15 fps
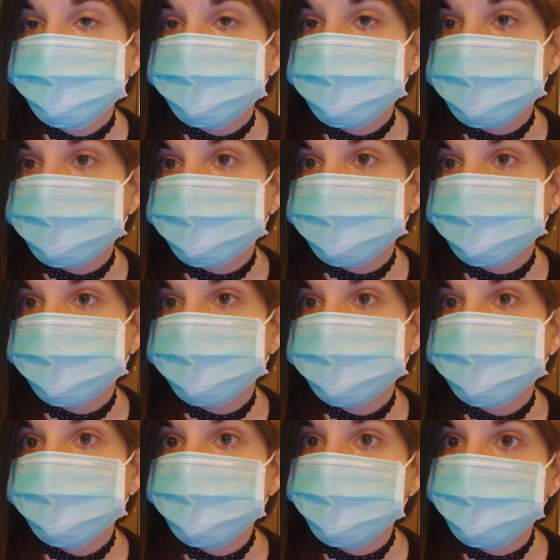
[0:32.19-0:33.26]
because
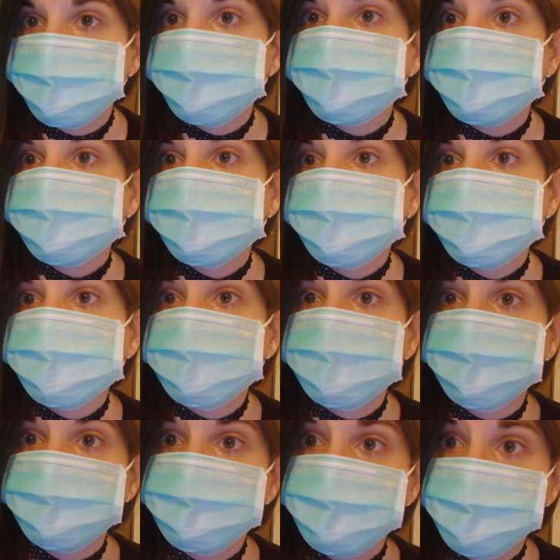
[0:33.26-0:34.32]
you probably
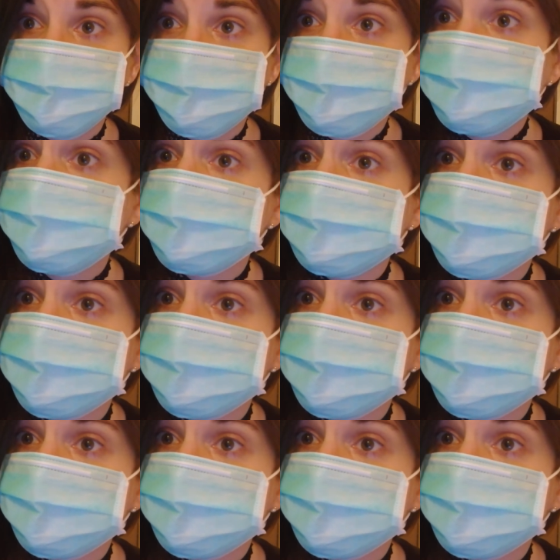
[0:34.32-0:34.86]
have been poor